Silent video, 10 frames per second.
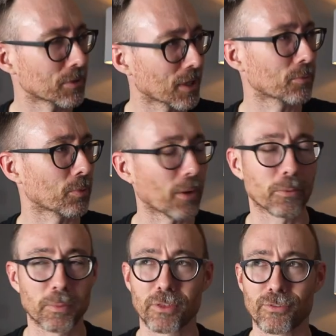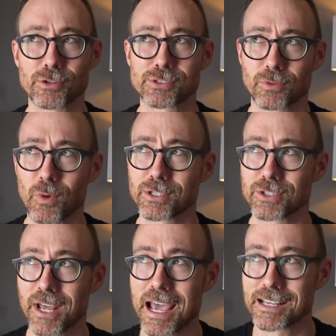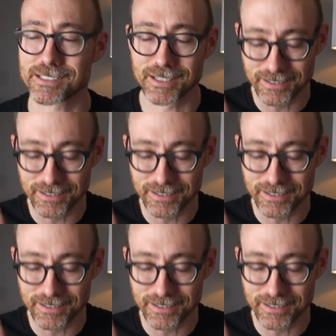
mean, that'd probably be the first question to ask.